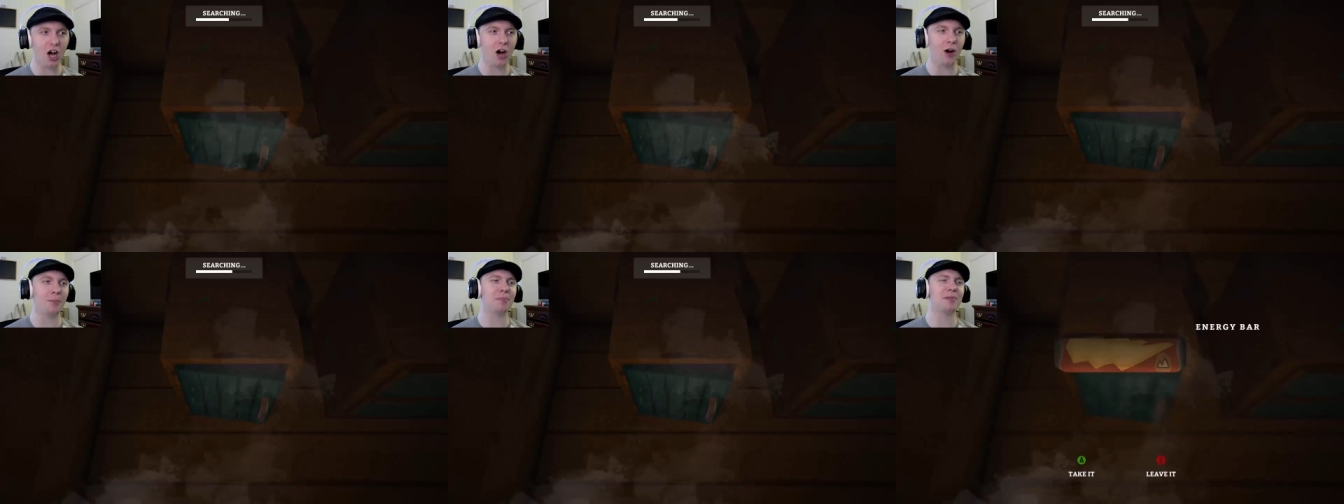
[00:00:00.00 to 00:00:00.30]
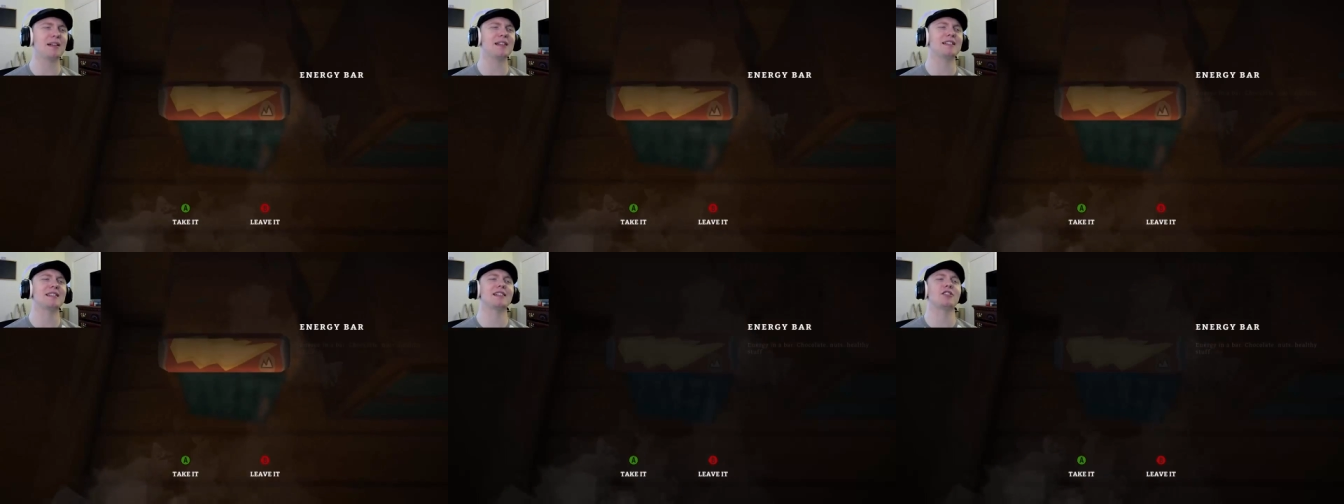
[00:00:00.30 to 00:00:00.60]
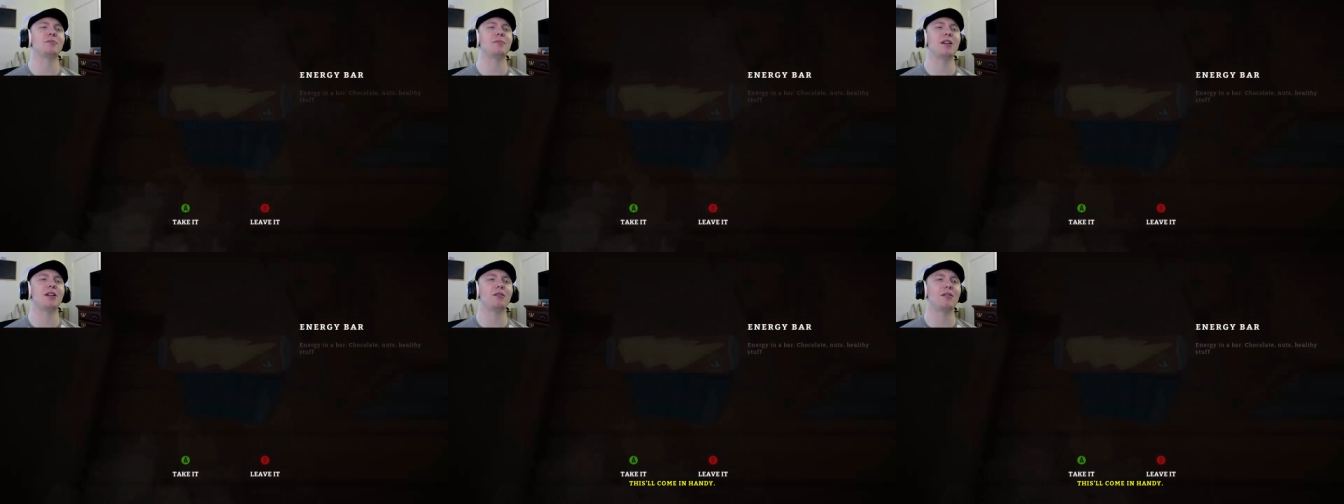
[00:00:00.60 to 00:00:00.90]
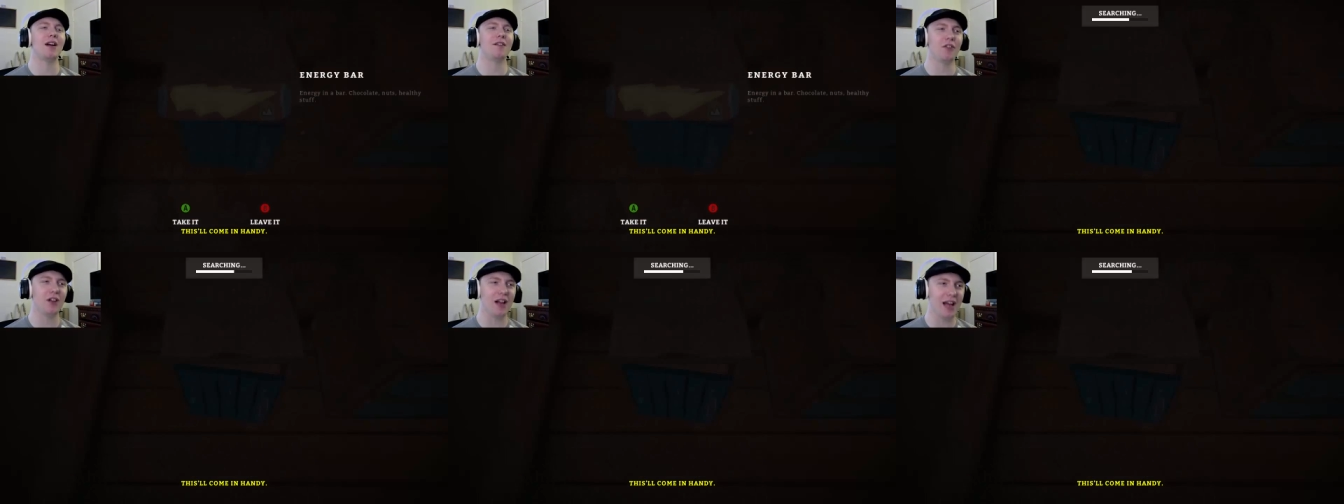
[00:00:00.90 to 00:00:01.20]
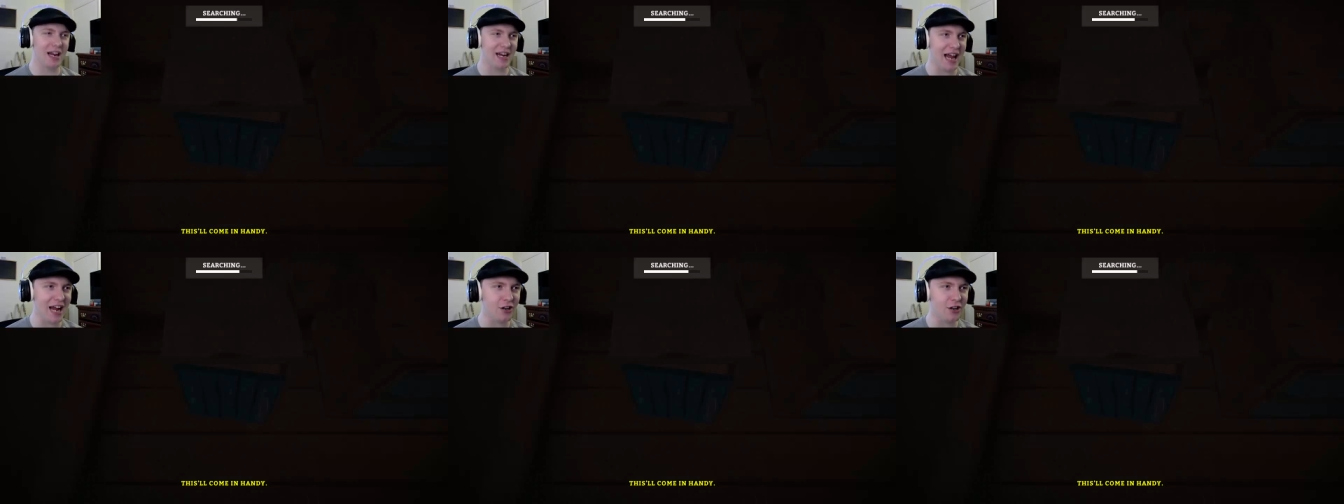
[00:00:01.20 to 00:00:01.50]
Oh, please let there be a rifle.
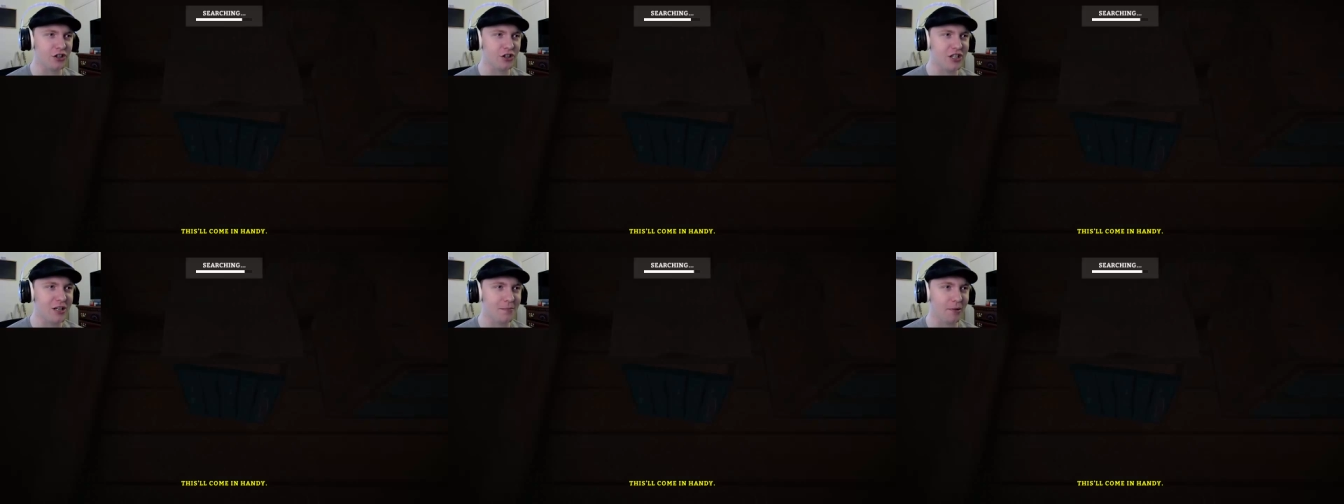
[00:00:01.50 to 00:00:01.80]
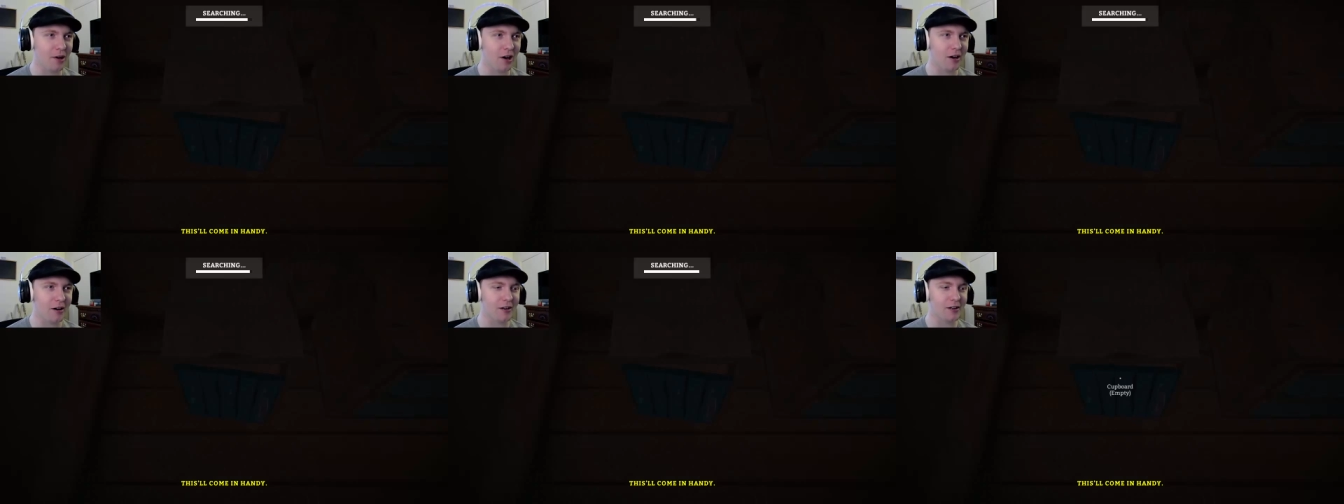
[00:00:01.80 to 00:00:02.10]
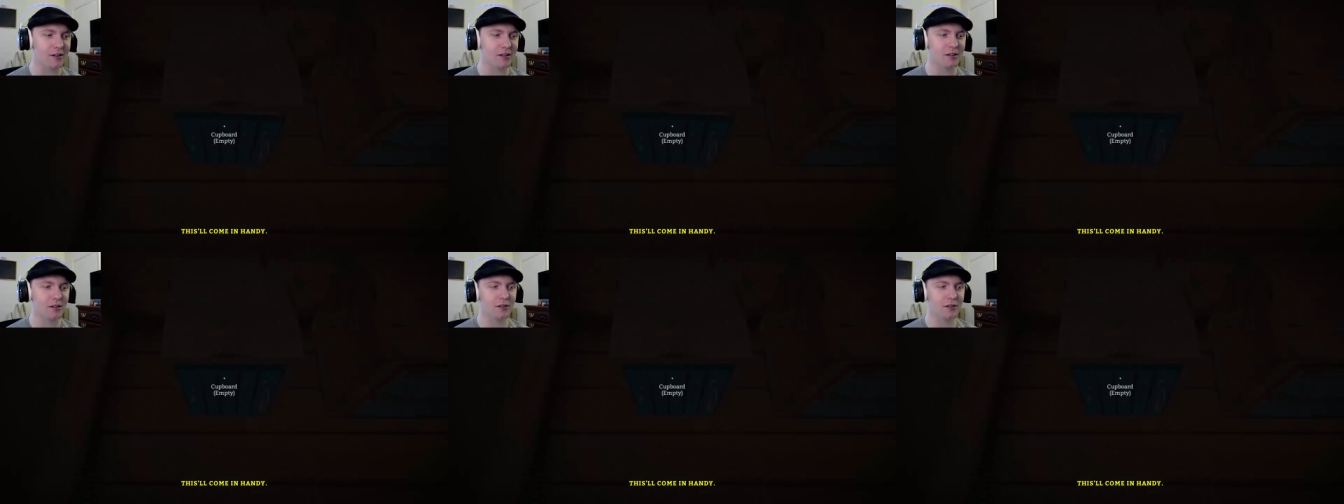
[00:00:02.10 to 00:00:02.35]
An energy bar.